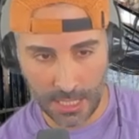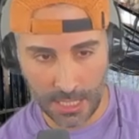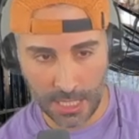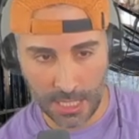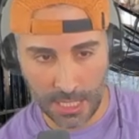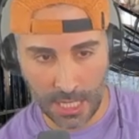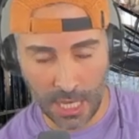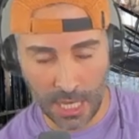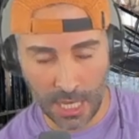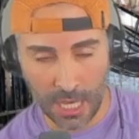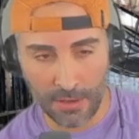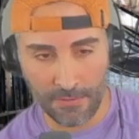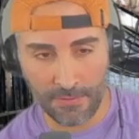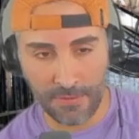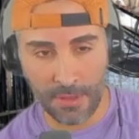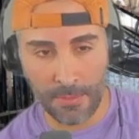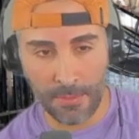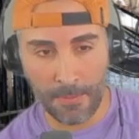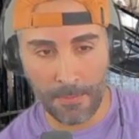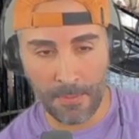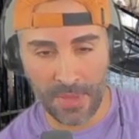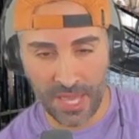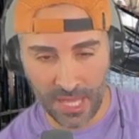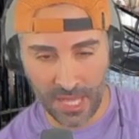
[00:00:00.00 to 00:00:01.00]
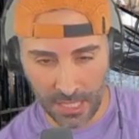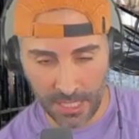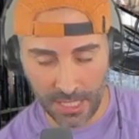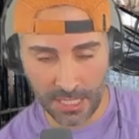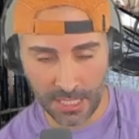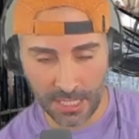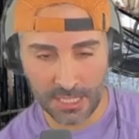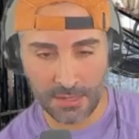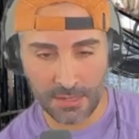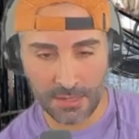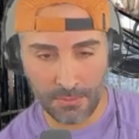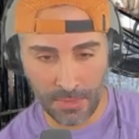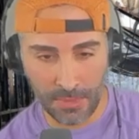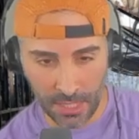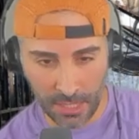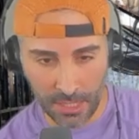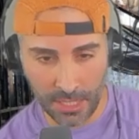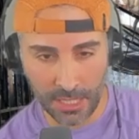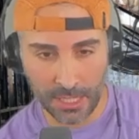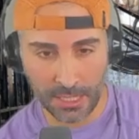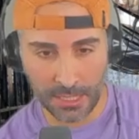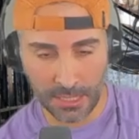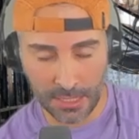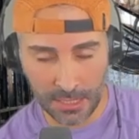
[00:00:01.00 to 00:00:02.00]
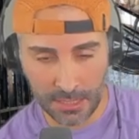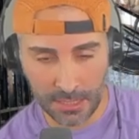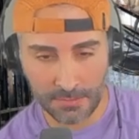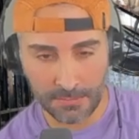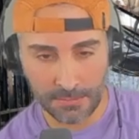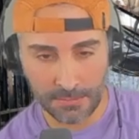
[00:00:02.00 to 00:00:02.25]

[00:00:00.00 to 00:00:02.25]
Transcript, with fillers: of millions and millions